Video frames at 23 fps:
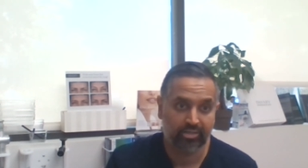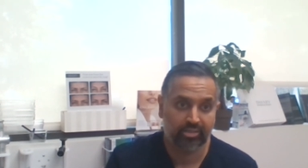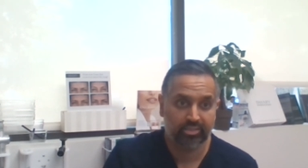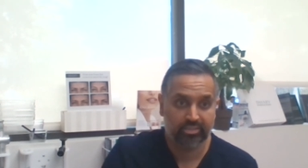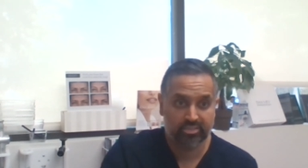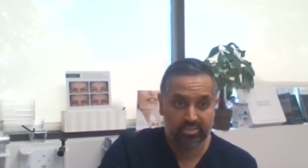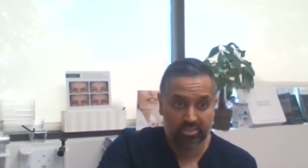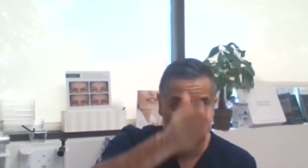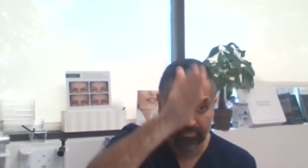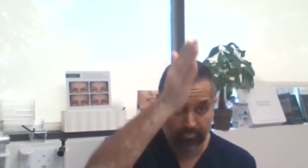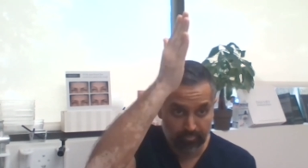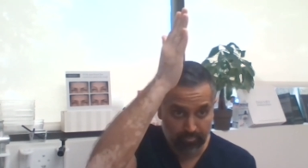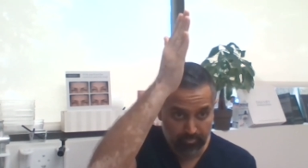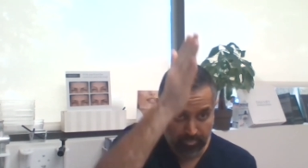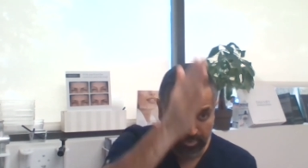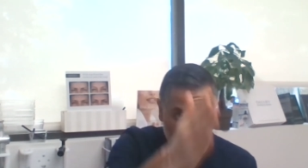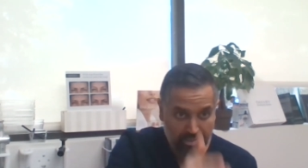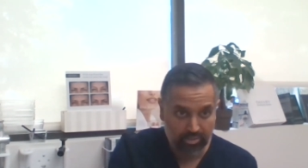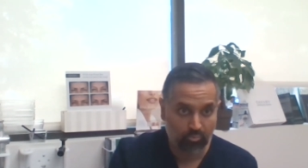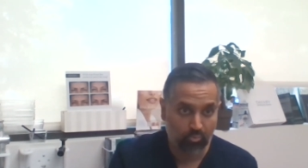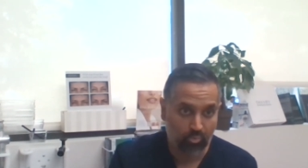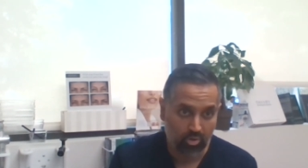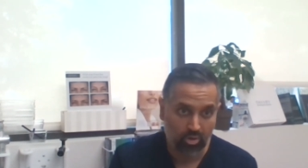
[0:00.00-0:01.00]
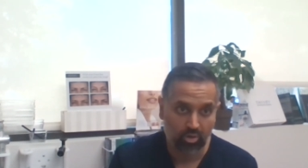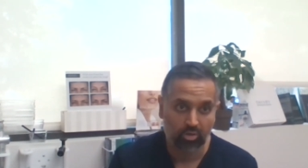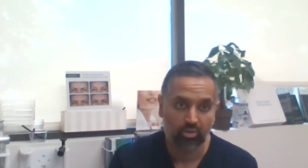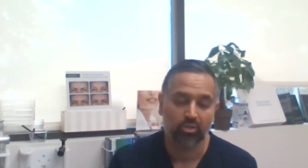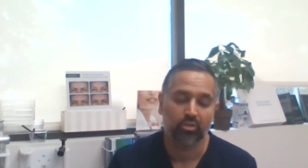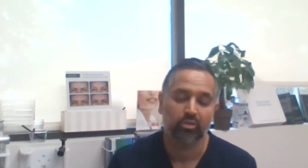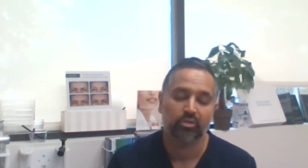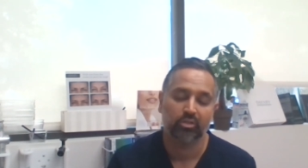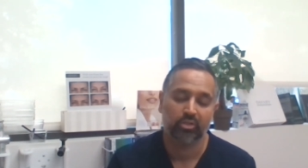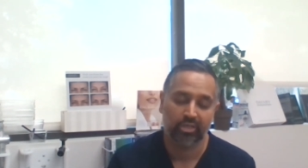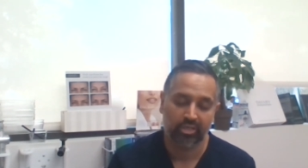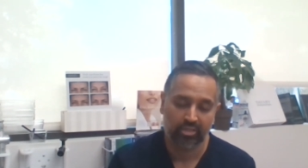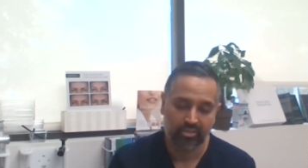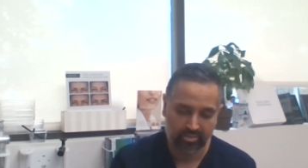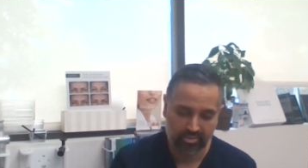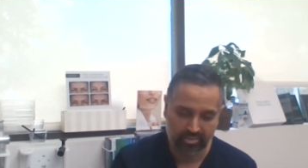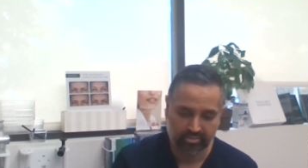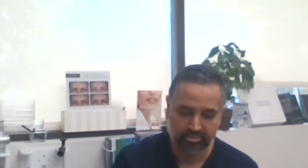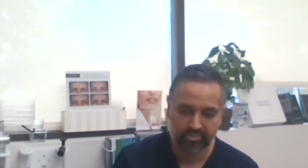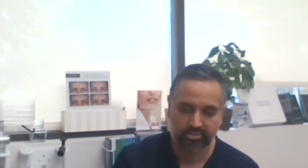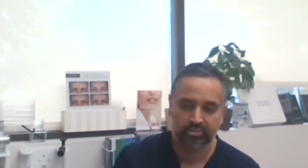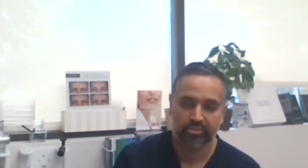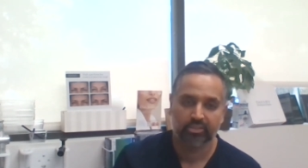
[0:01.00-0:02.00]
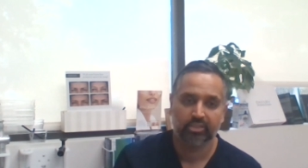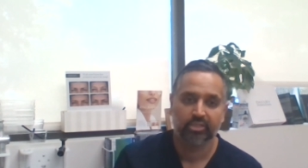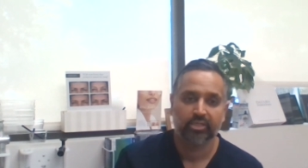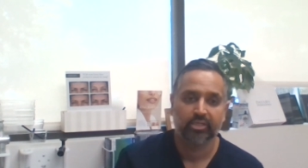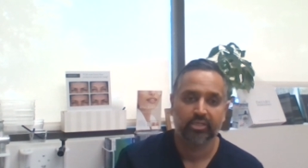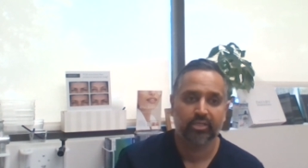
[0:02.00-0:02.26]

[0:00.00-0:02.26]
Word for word: It's a big wall like this.